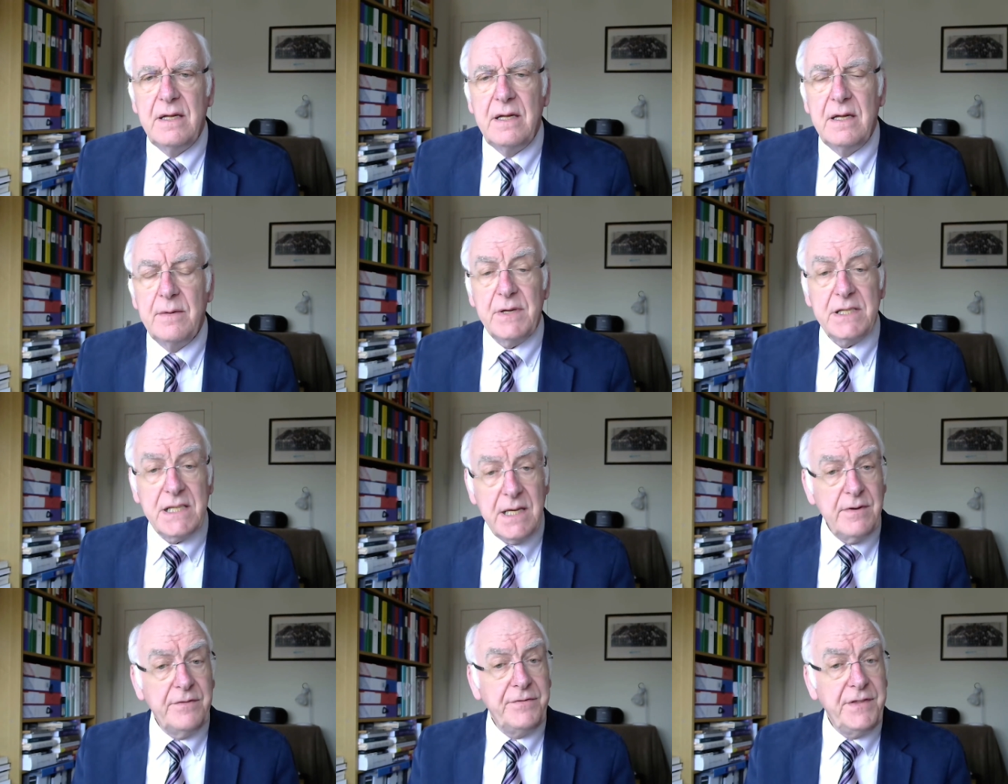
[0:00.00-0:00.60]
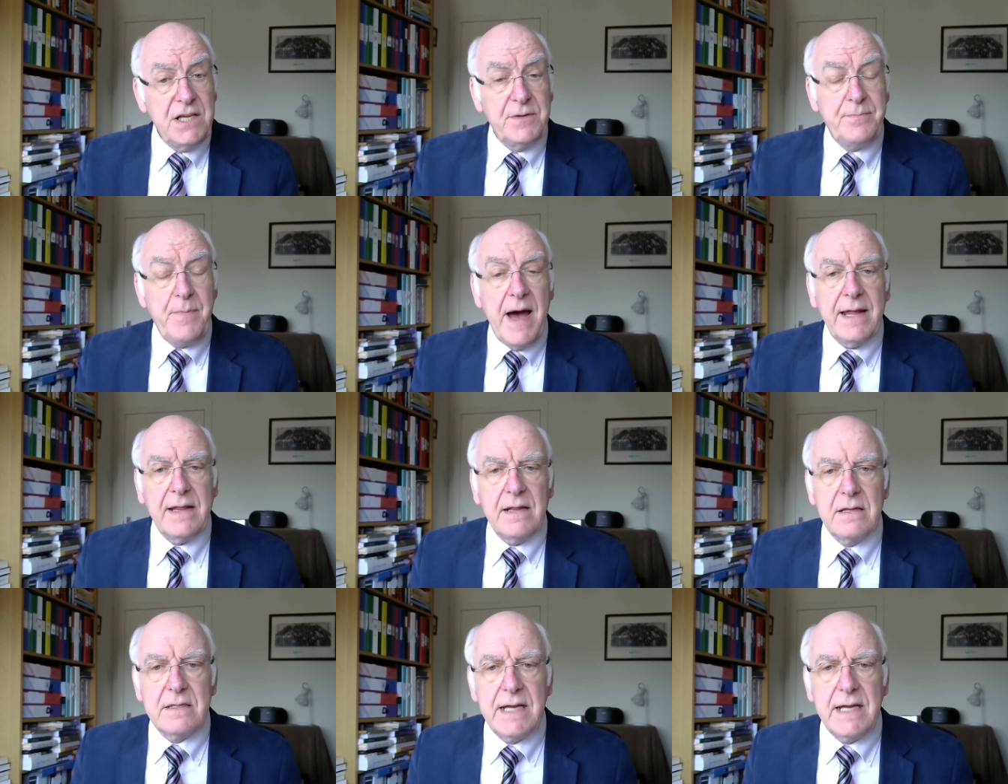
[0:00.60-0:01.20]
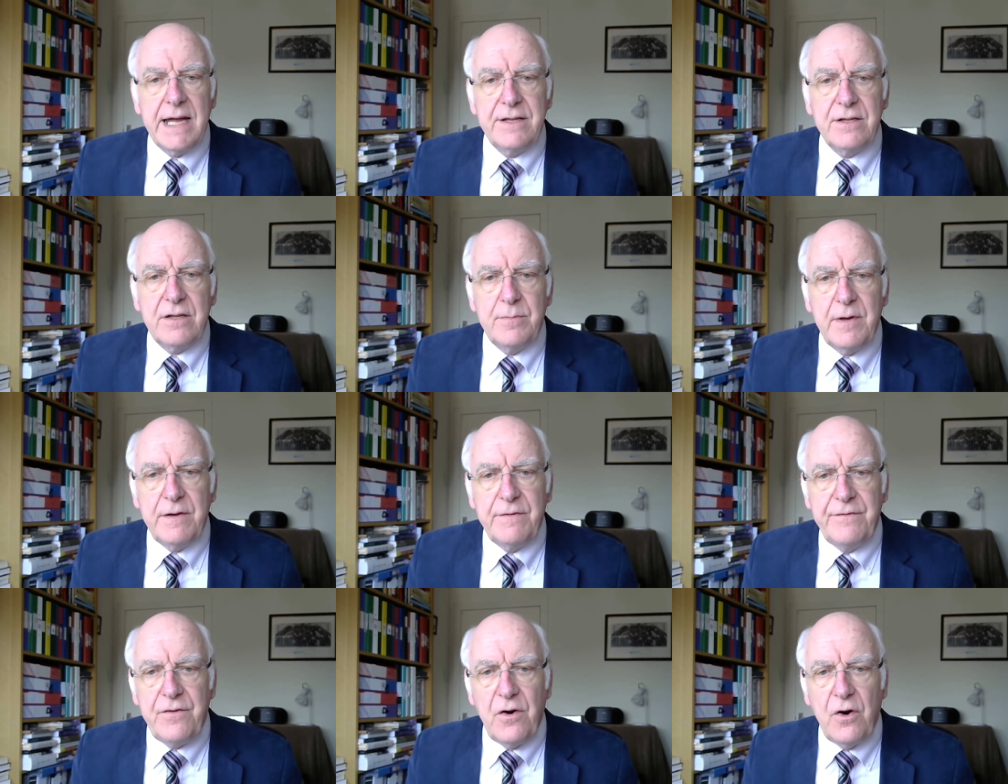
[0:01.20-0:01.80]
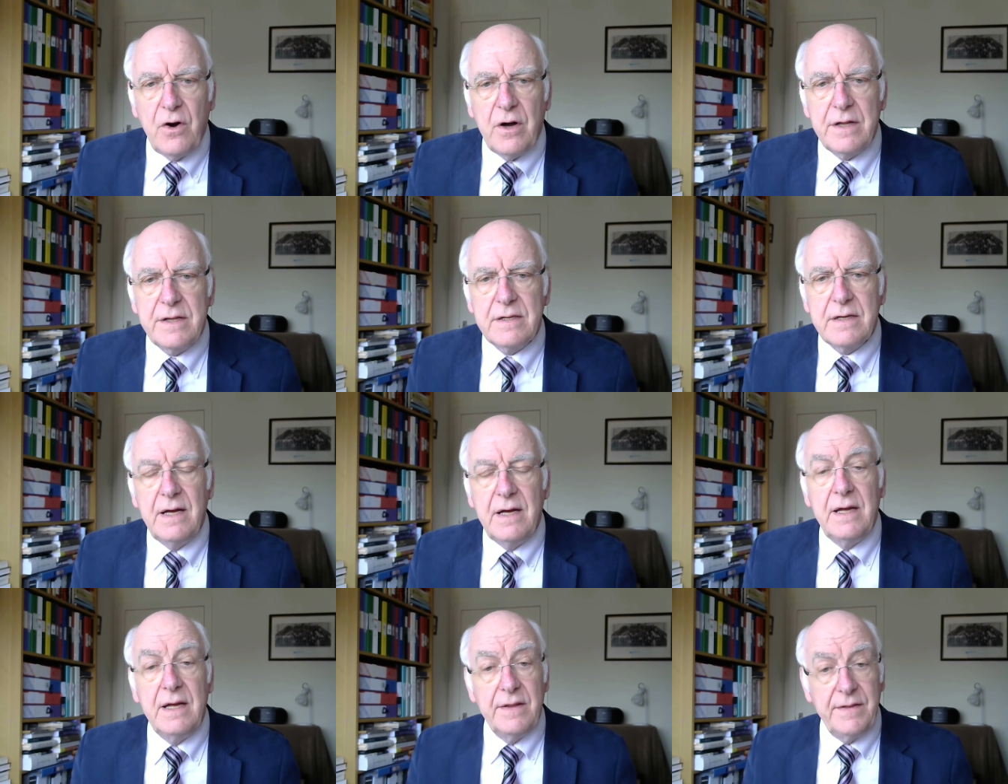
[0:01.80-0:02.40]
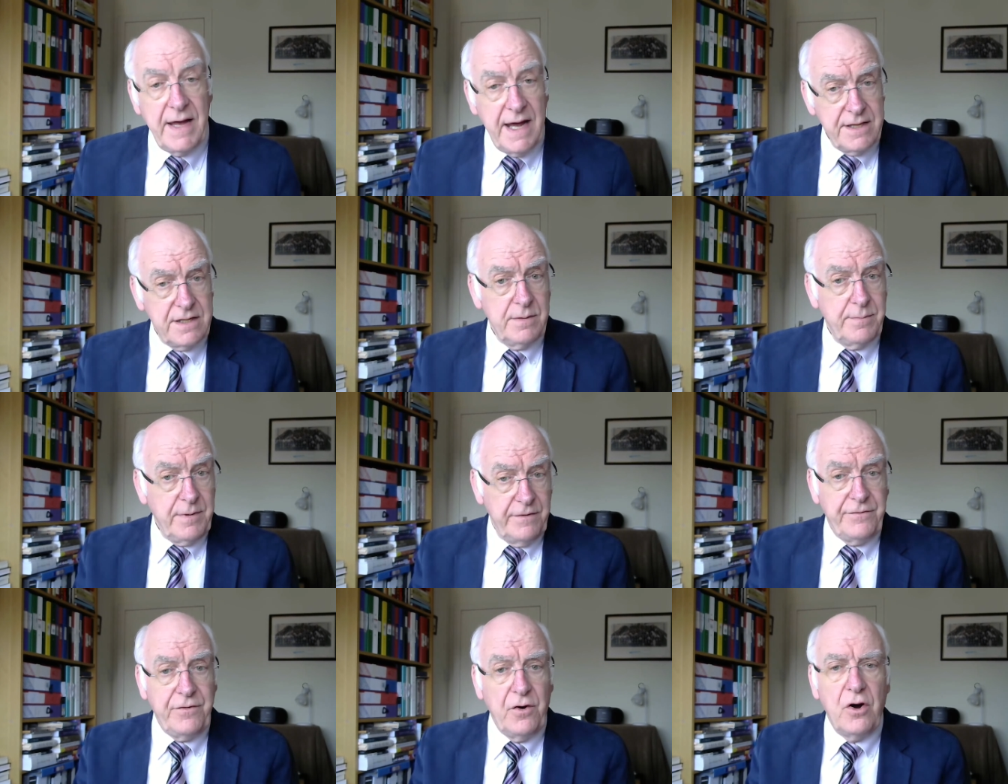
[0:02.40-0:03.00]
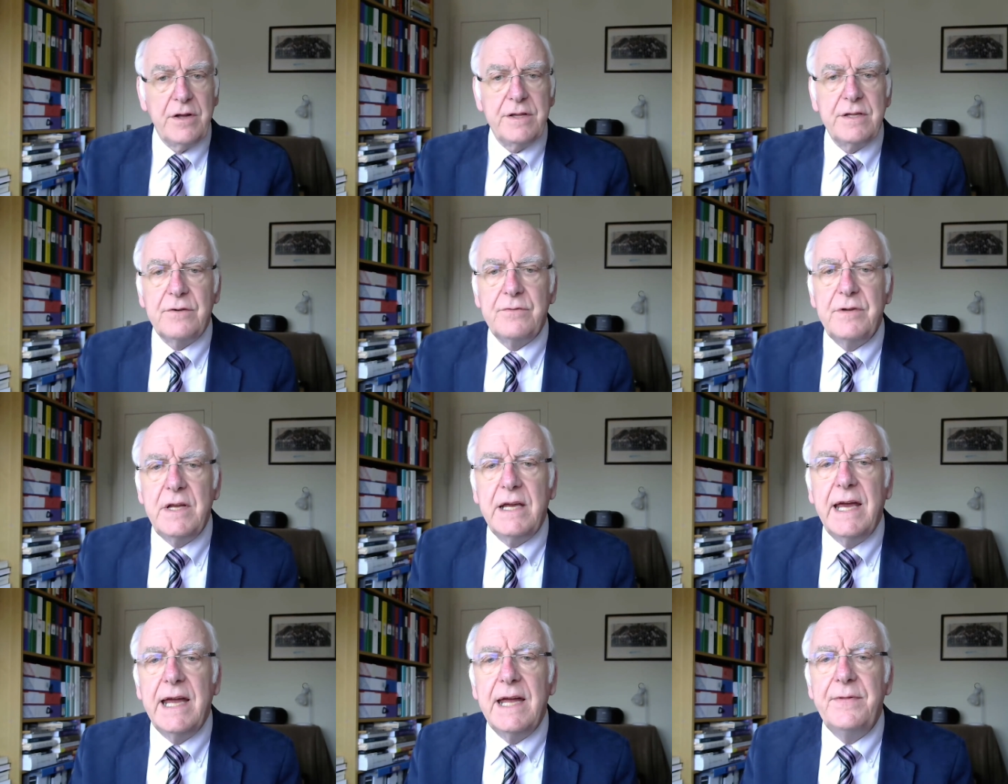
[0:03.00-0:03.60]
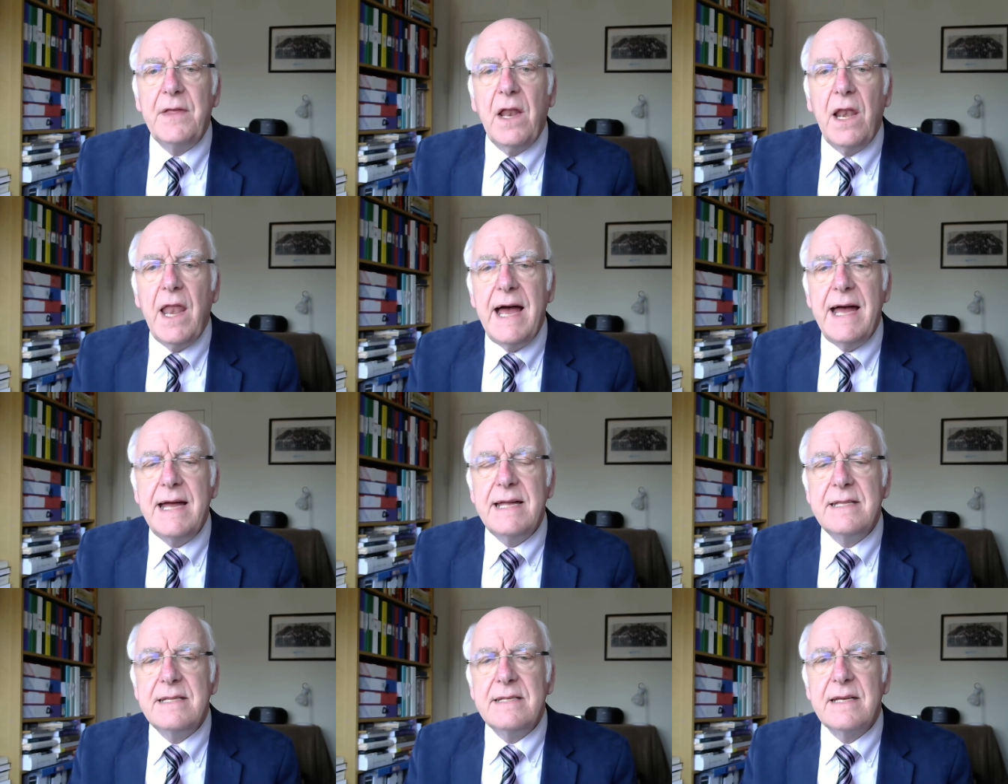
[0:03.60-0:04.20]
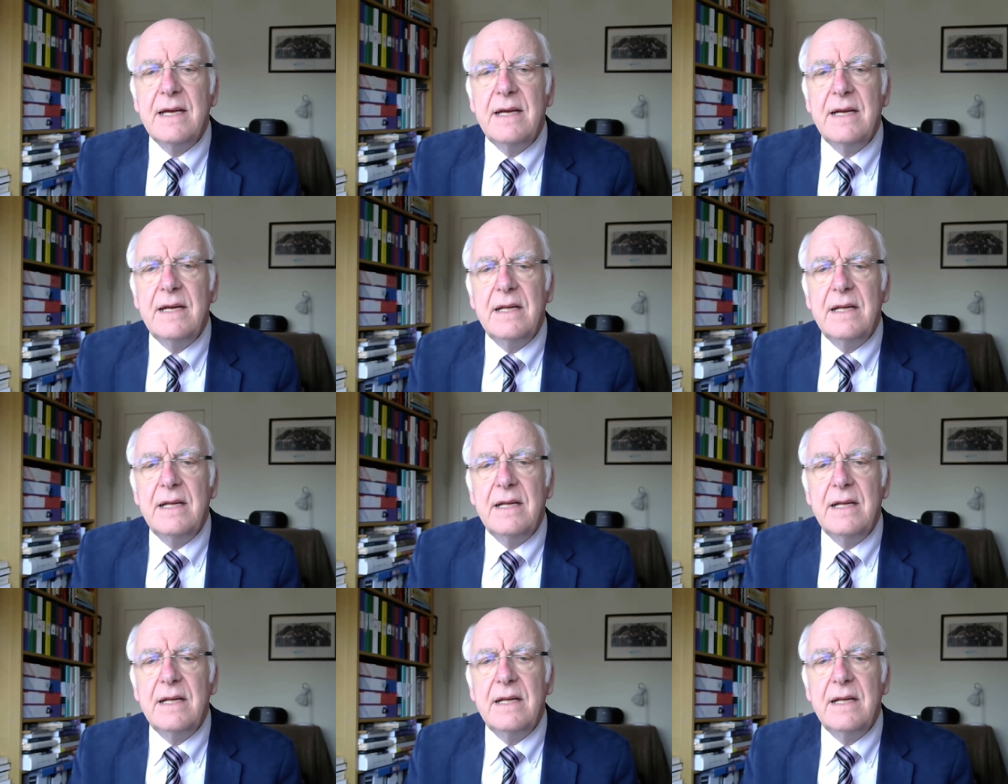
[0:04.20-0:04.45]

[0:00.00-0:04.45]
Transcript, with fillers: But some of these battles had to be fought. They had to be fought to regain the land.